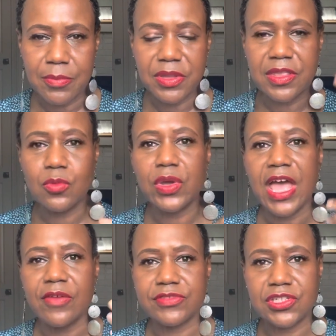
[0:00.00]
but then we
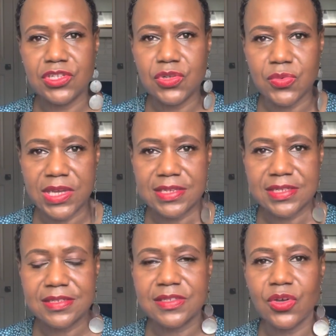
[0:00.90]
have to do it.
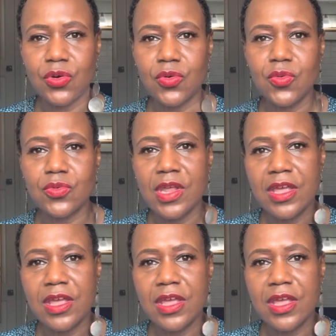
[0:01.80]
So